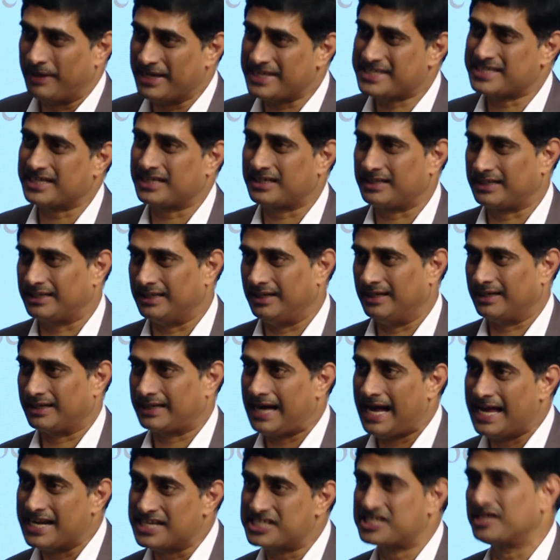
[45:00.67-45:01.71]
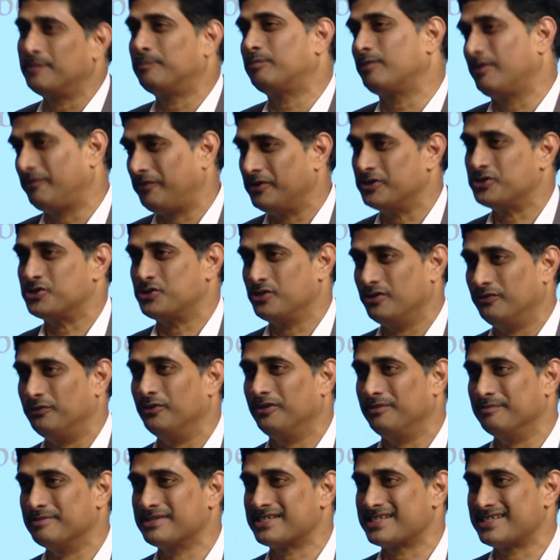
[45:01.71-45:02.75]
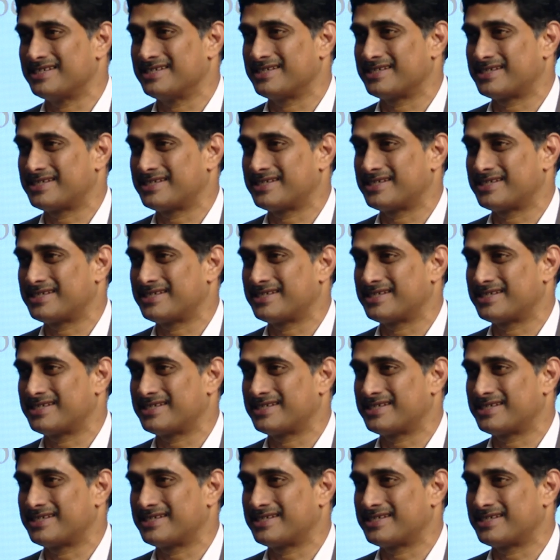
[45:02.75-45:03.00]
basic concept of HUF is.